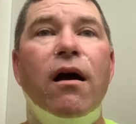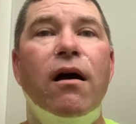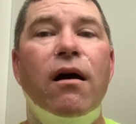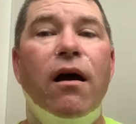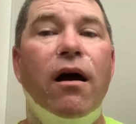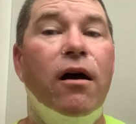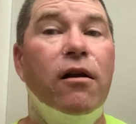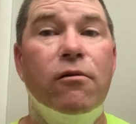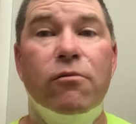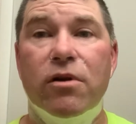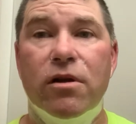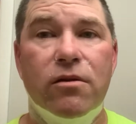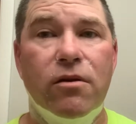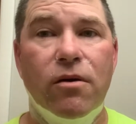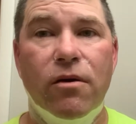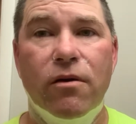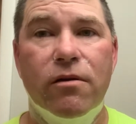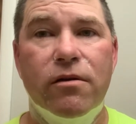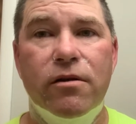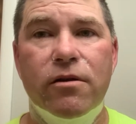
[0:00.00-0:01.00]
I don't want to
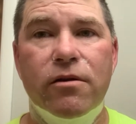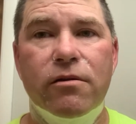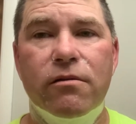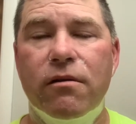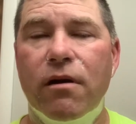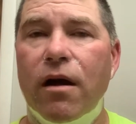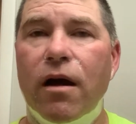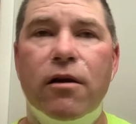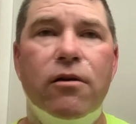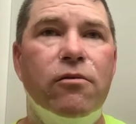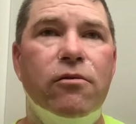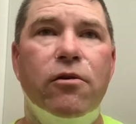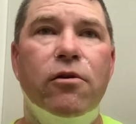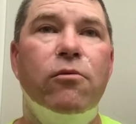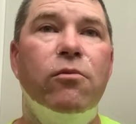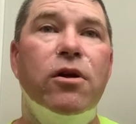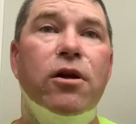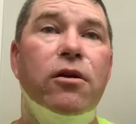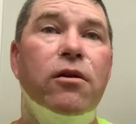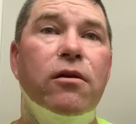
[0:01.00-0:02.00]
talk to you. I don't
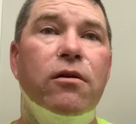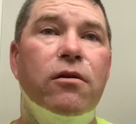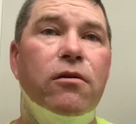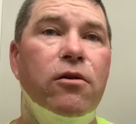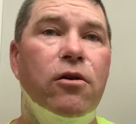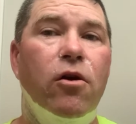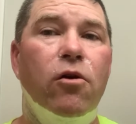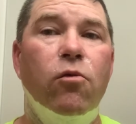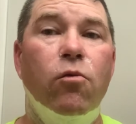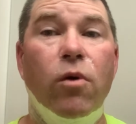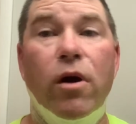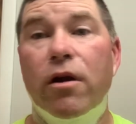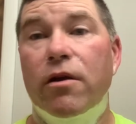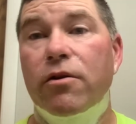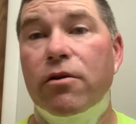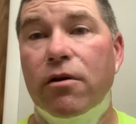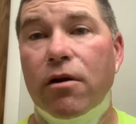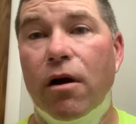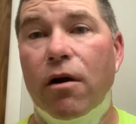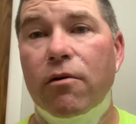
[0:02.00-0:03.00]
want to know where
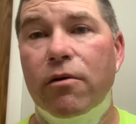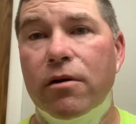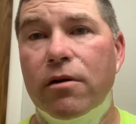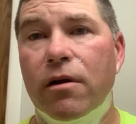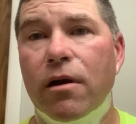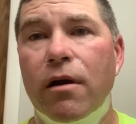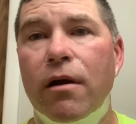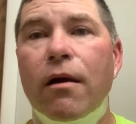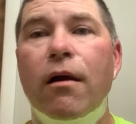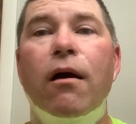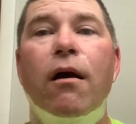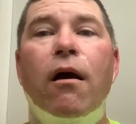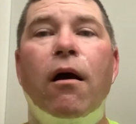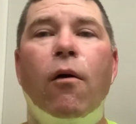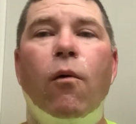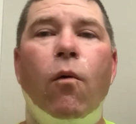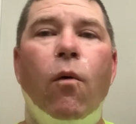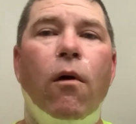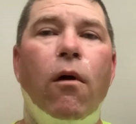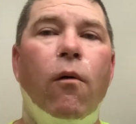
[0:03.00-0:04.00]
you're going,
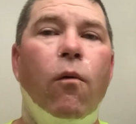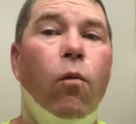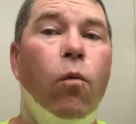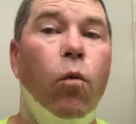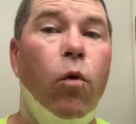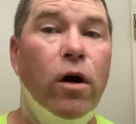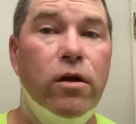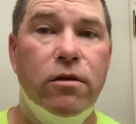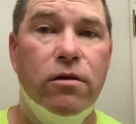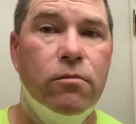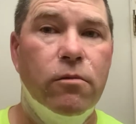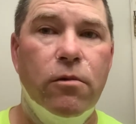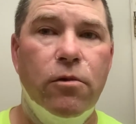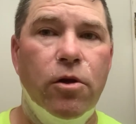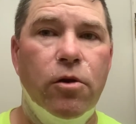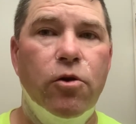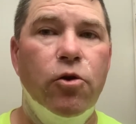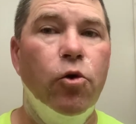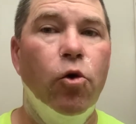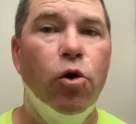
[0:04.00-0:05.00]
what
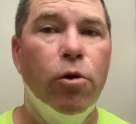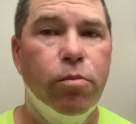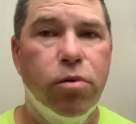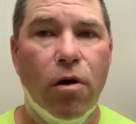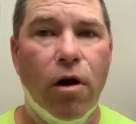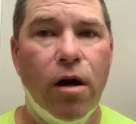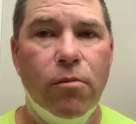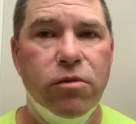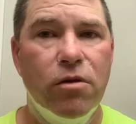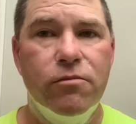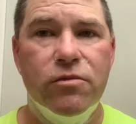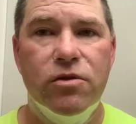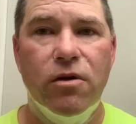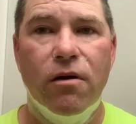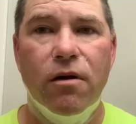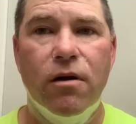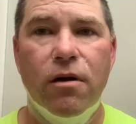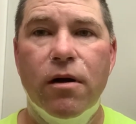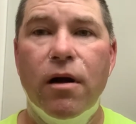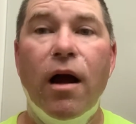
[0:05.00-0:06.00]
your problems
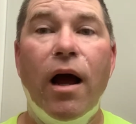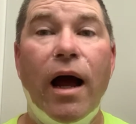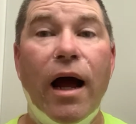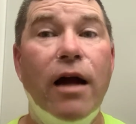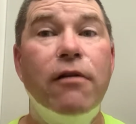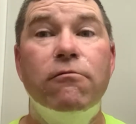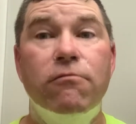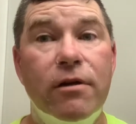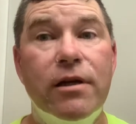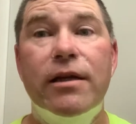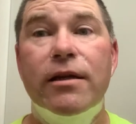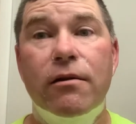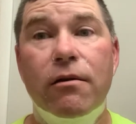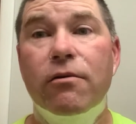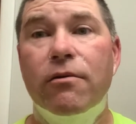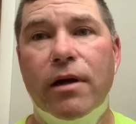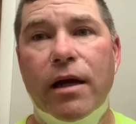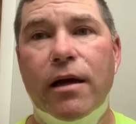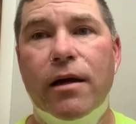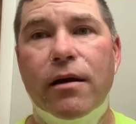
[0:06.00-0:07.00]
are. I really don't
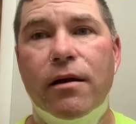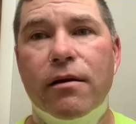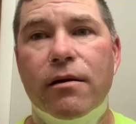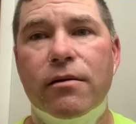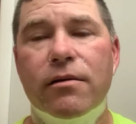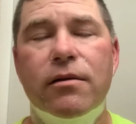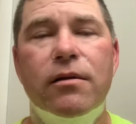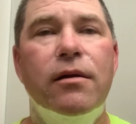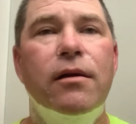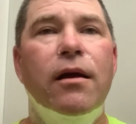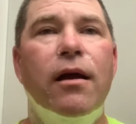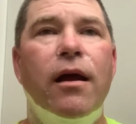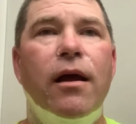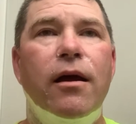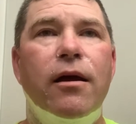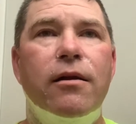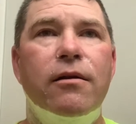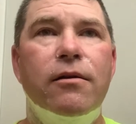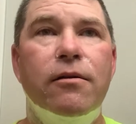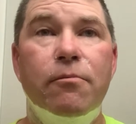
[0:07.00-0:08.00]
care.
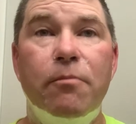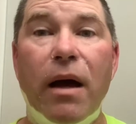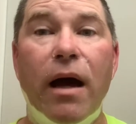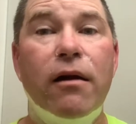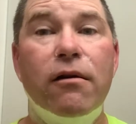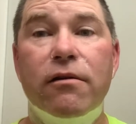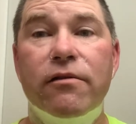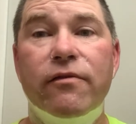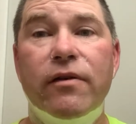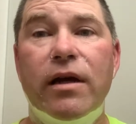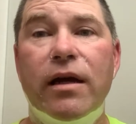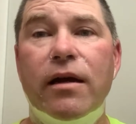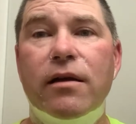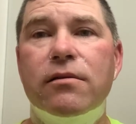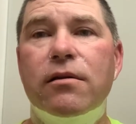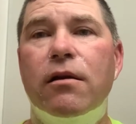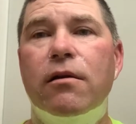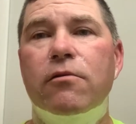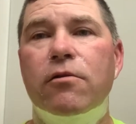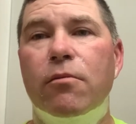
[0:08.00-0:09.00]
And matter of fact,
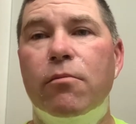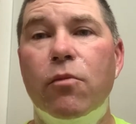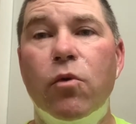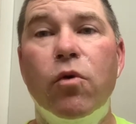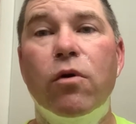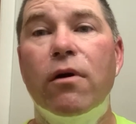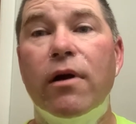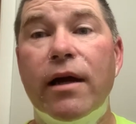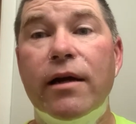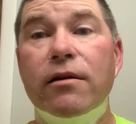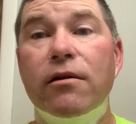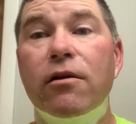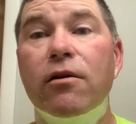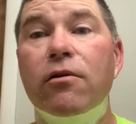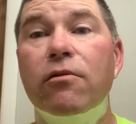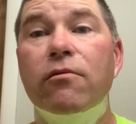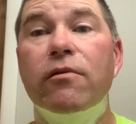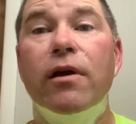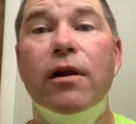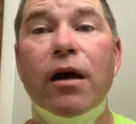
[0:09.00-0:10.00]
the more I
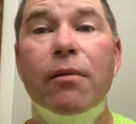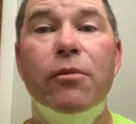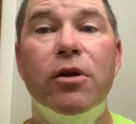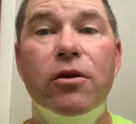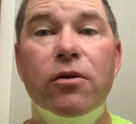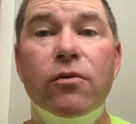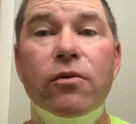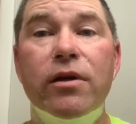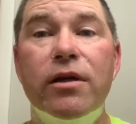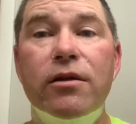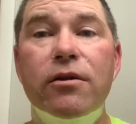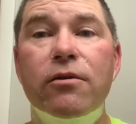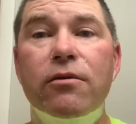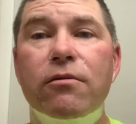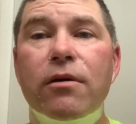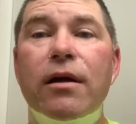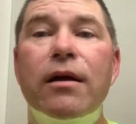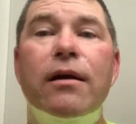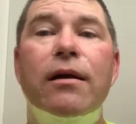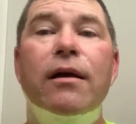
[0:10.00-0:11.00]
know that I'm annoying you,
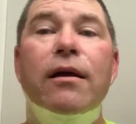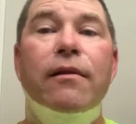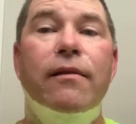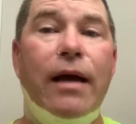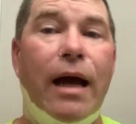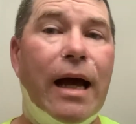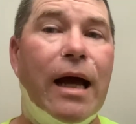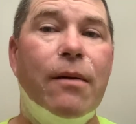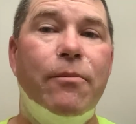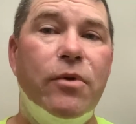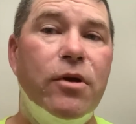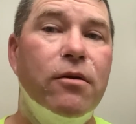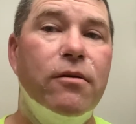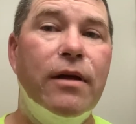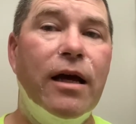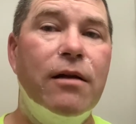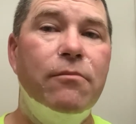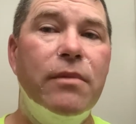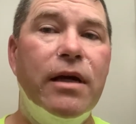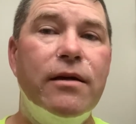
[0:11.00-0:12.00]
the happier
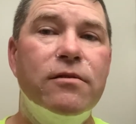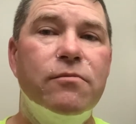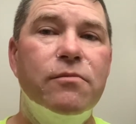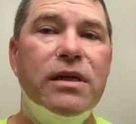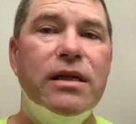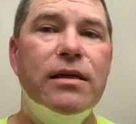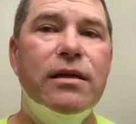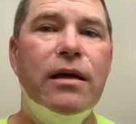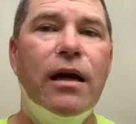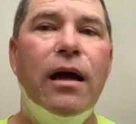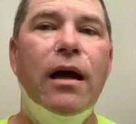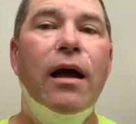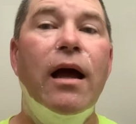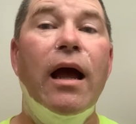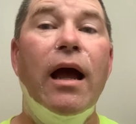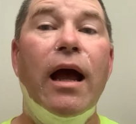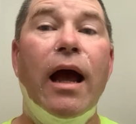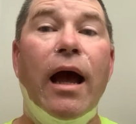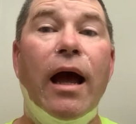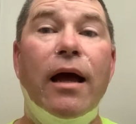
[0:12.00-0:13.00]
that makes me.
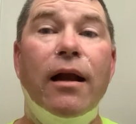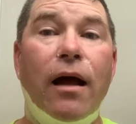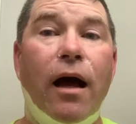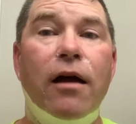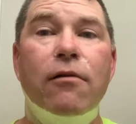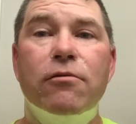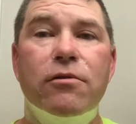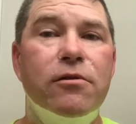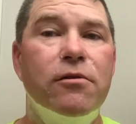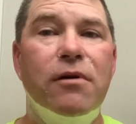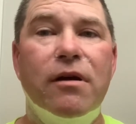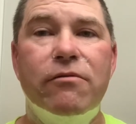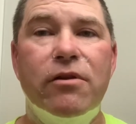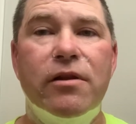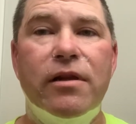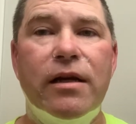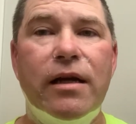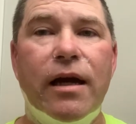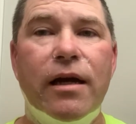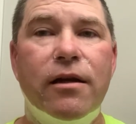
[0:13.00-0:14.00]
And I will do
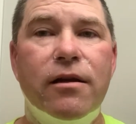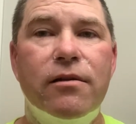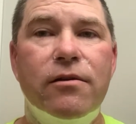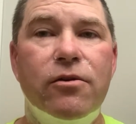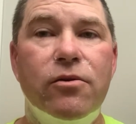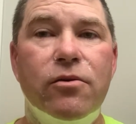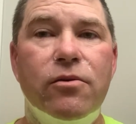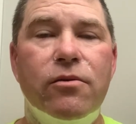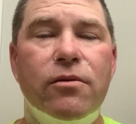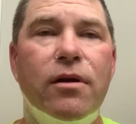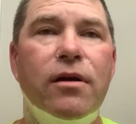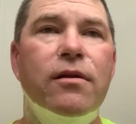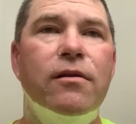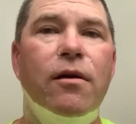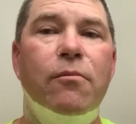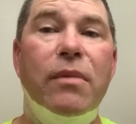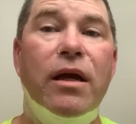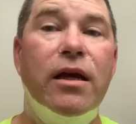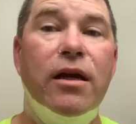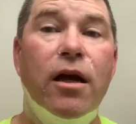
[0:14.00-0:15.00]
everything I can do to
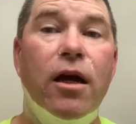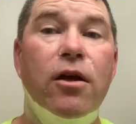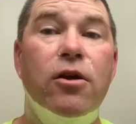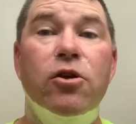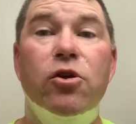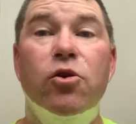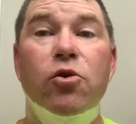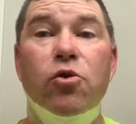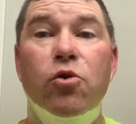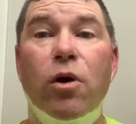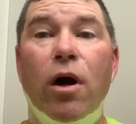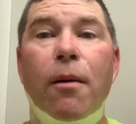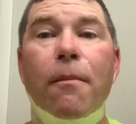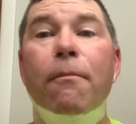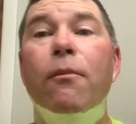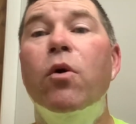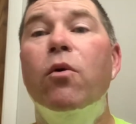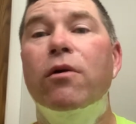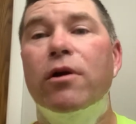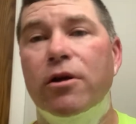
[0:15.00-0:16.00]
make you
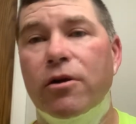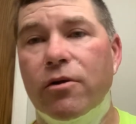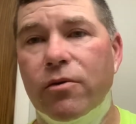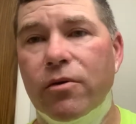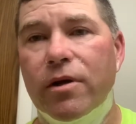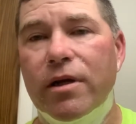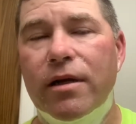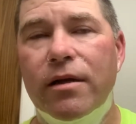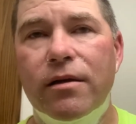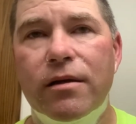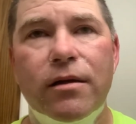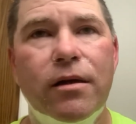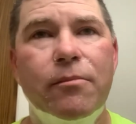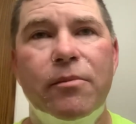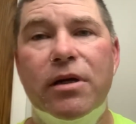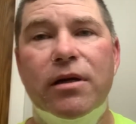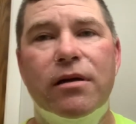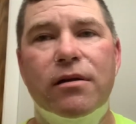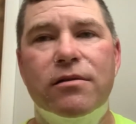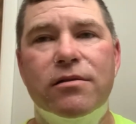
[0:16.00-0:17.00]
more annoyed,
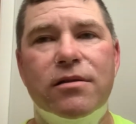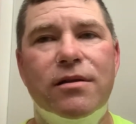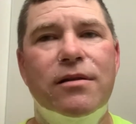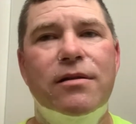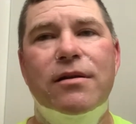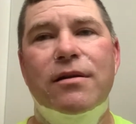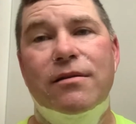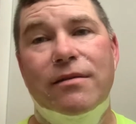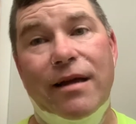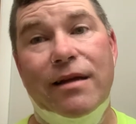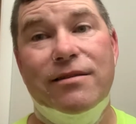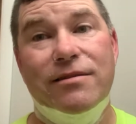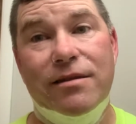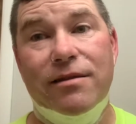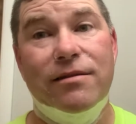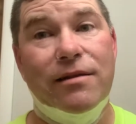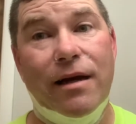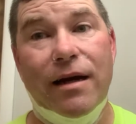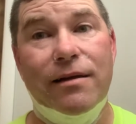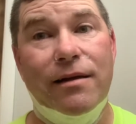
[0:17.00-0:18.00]
because that's
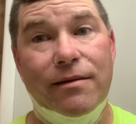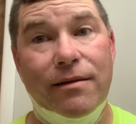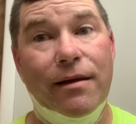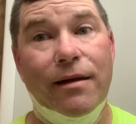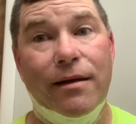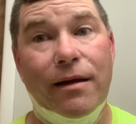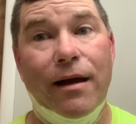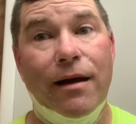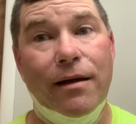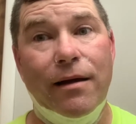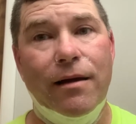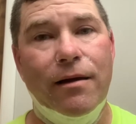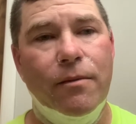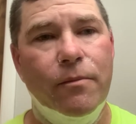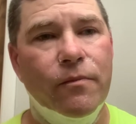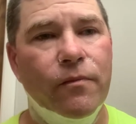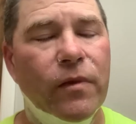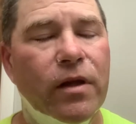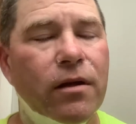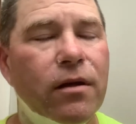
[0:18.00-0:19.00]
just kind of dick I
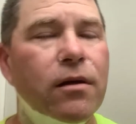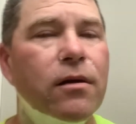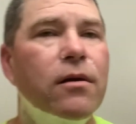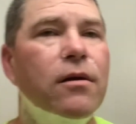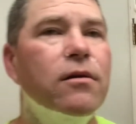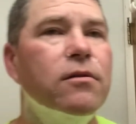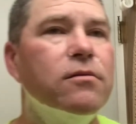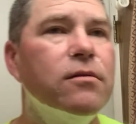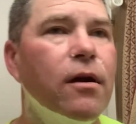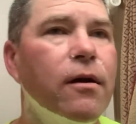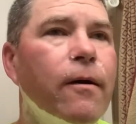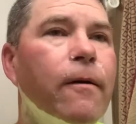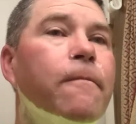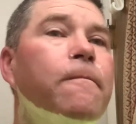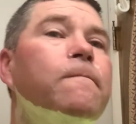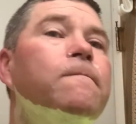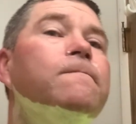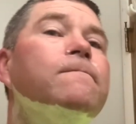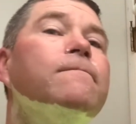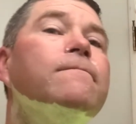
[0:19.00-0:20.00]
am. So
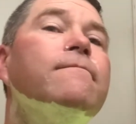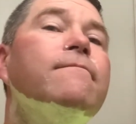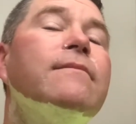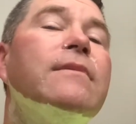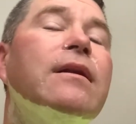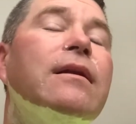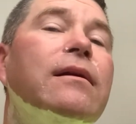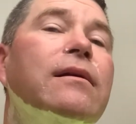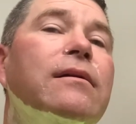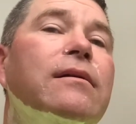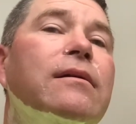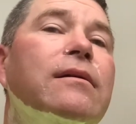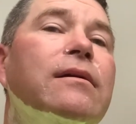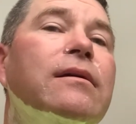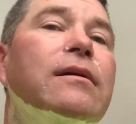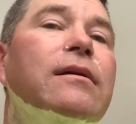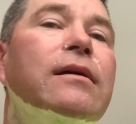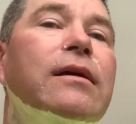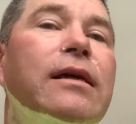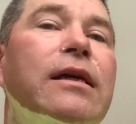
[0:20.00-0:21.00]

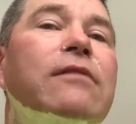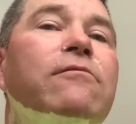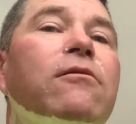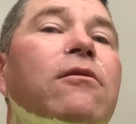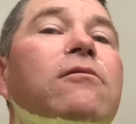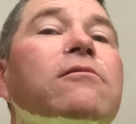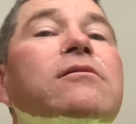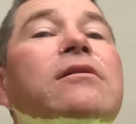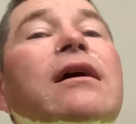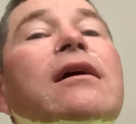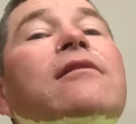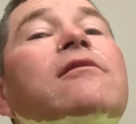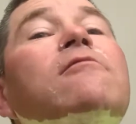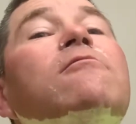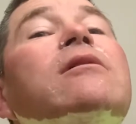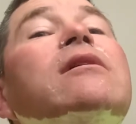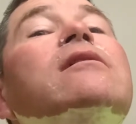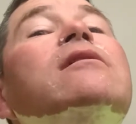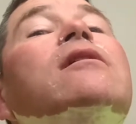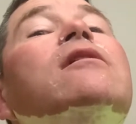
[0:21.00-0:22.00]
he rolls down the
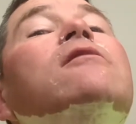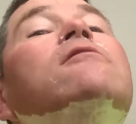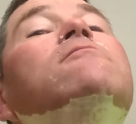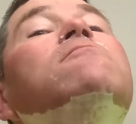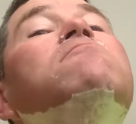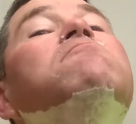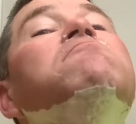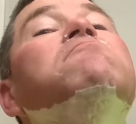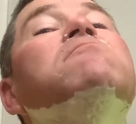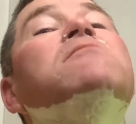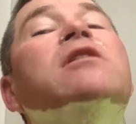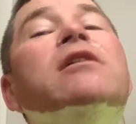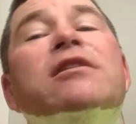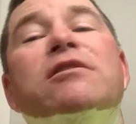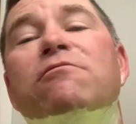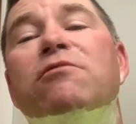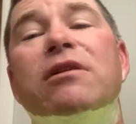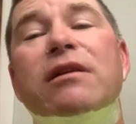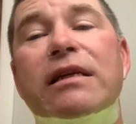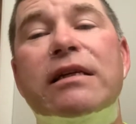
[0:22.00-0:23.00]
window. It's
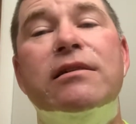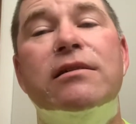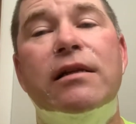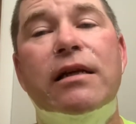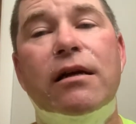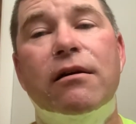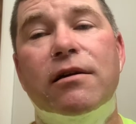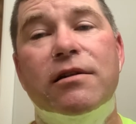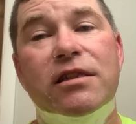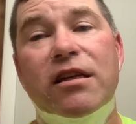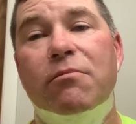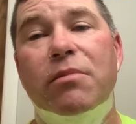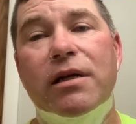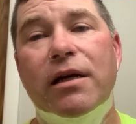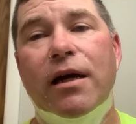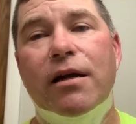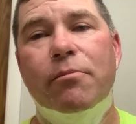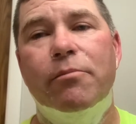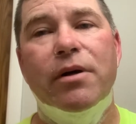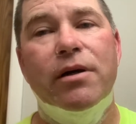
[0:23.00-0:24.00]
real easy now because everybody
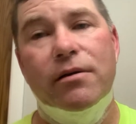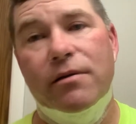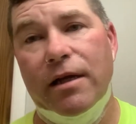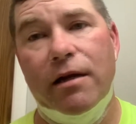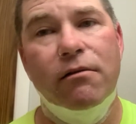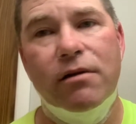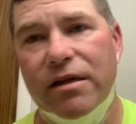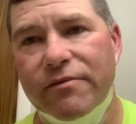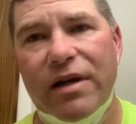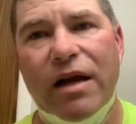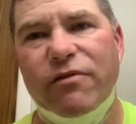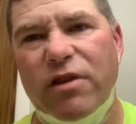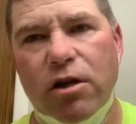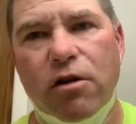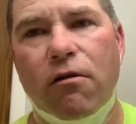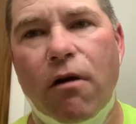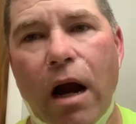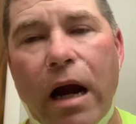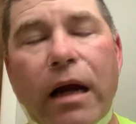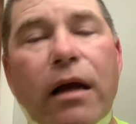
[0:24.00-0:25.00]
got a button. They don't even have to
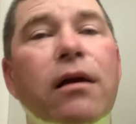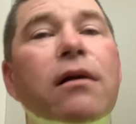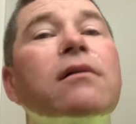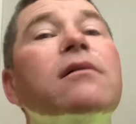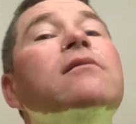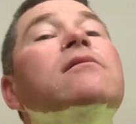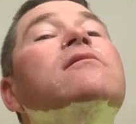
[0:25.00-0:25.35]
crank.